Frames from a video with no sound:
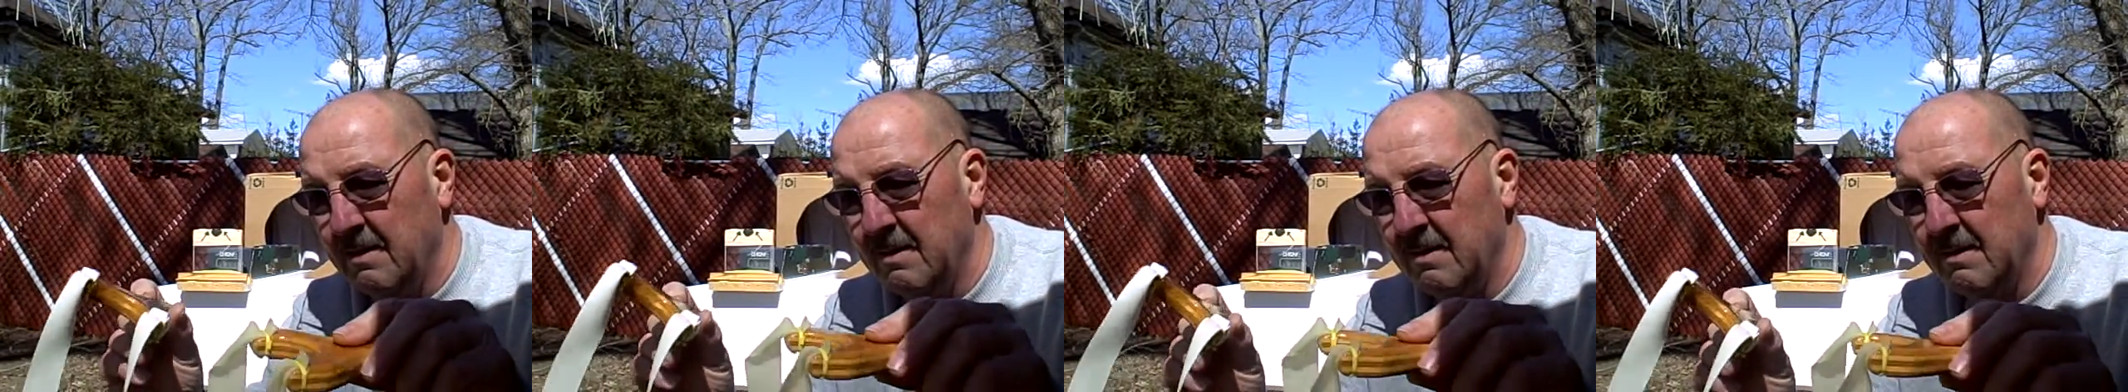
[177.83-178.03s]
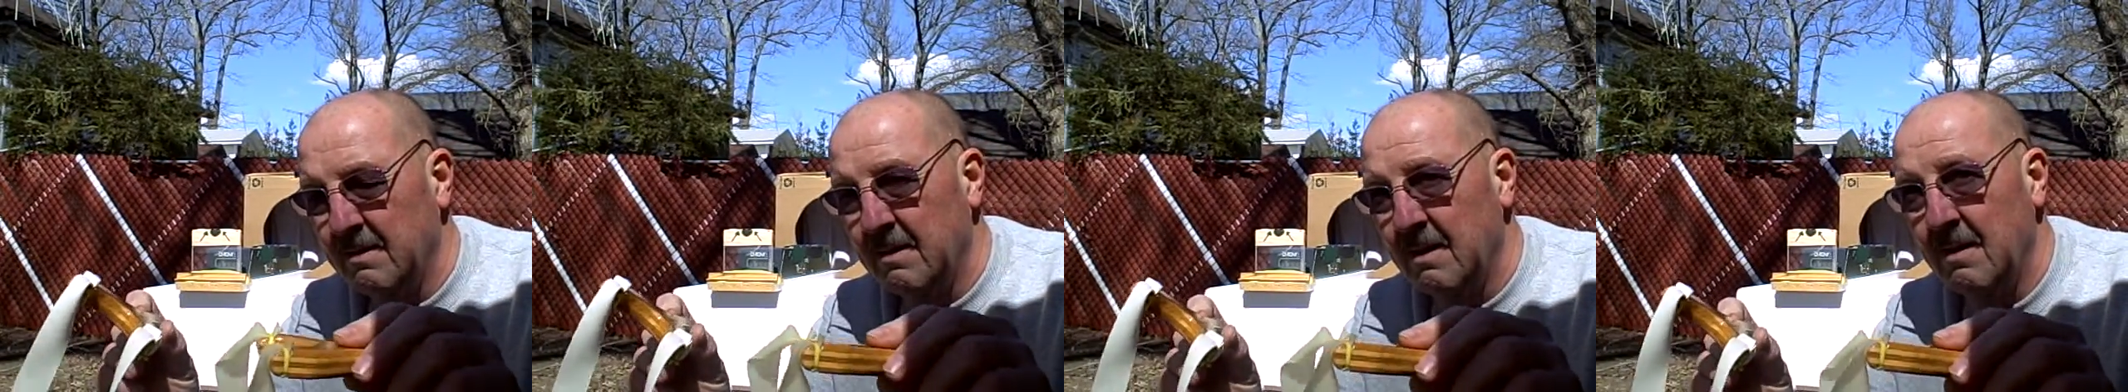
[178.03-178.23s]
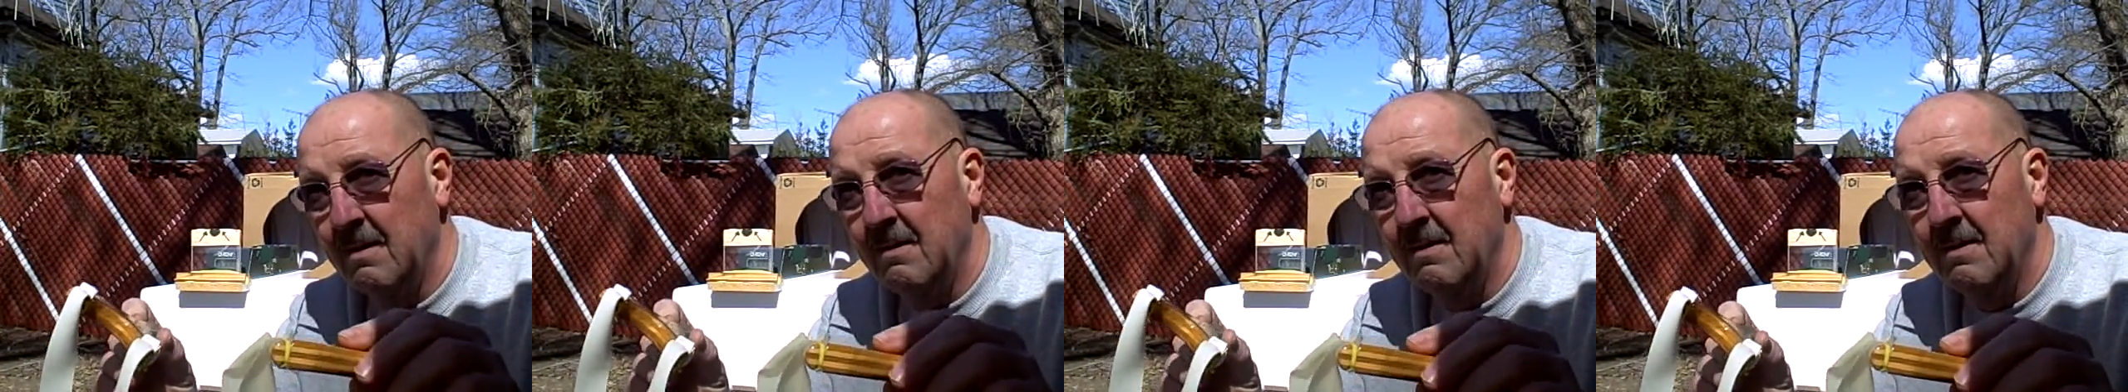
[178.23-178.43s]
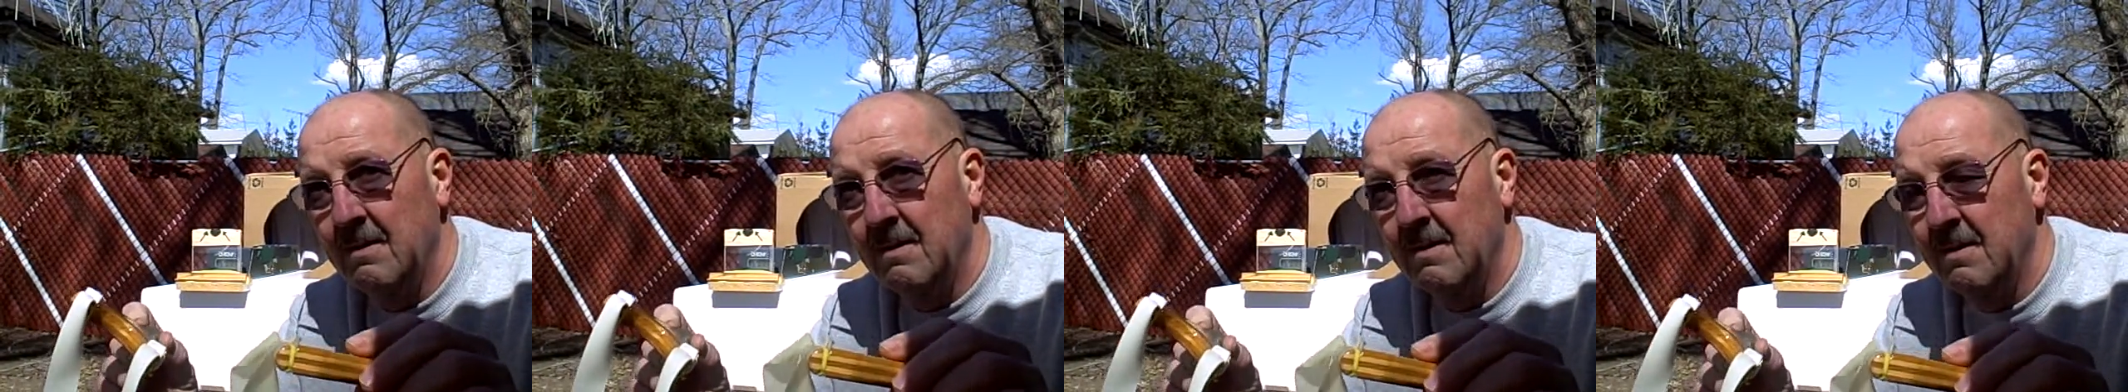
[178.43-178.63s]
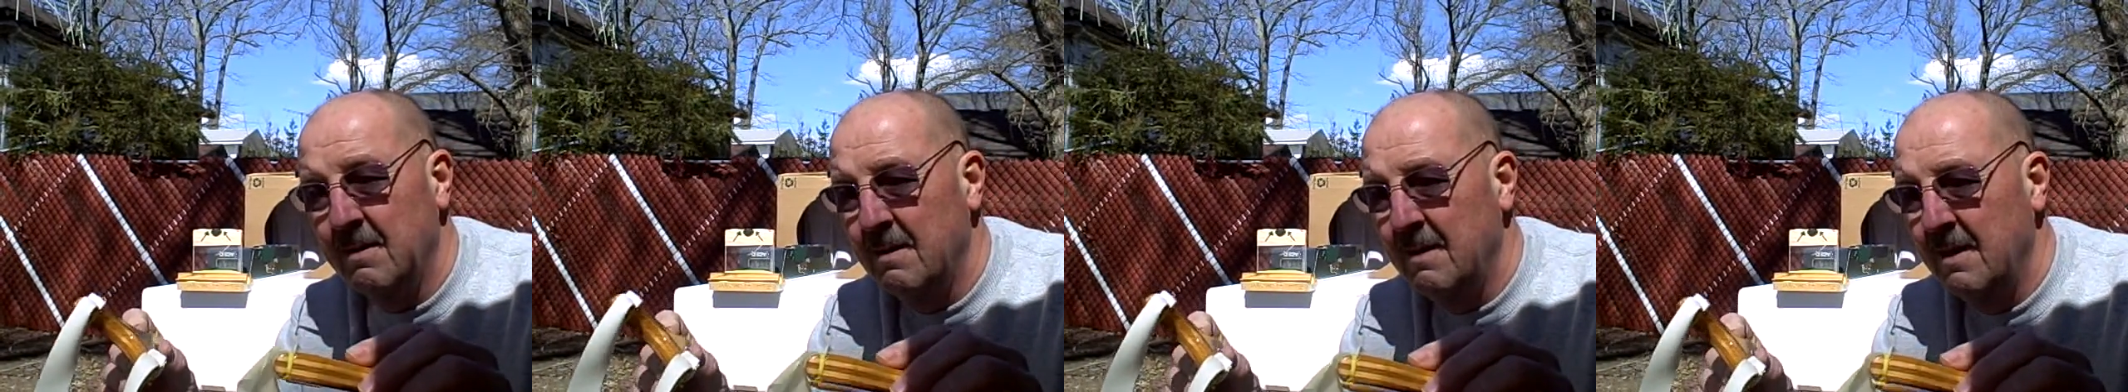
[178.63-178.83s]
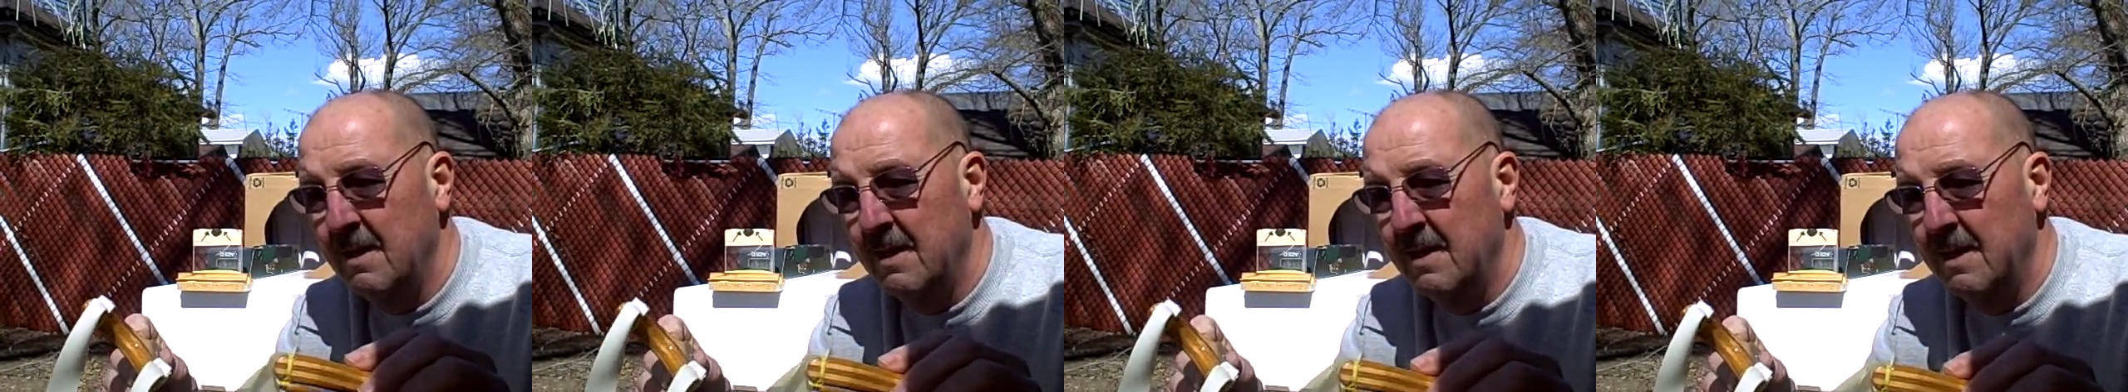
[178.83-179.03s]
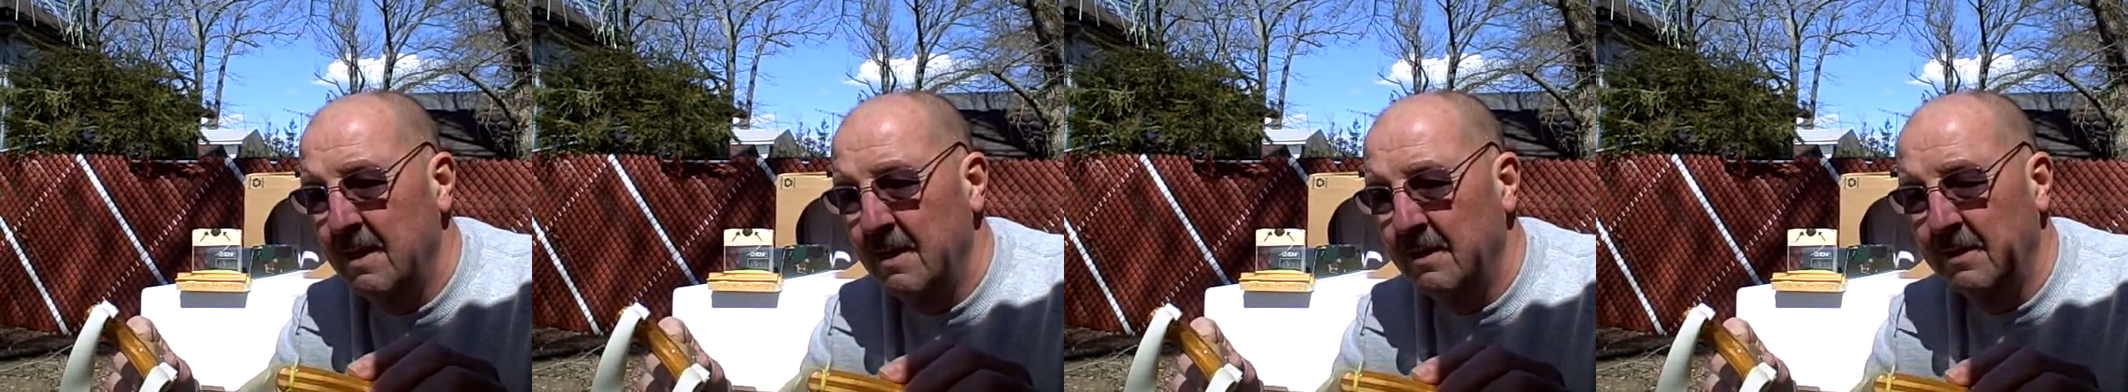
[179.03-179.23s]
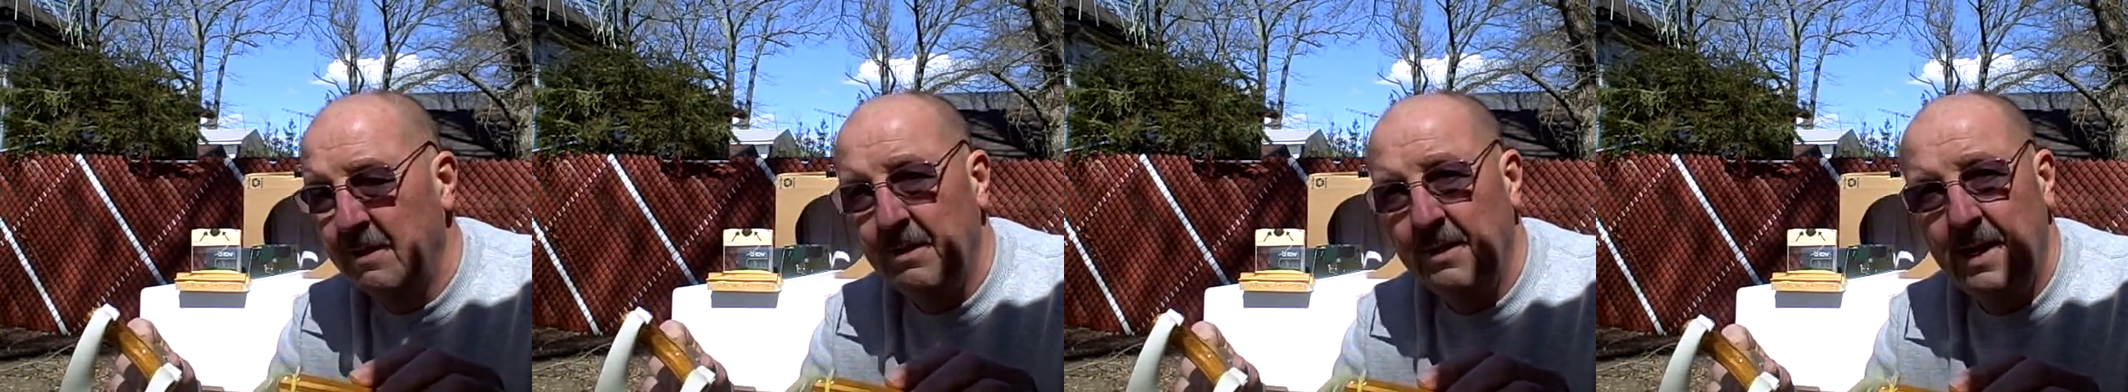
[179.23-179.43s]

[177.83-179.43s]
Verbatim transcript: So until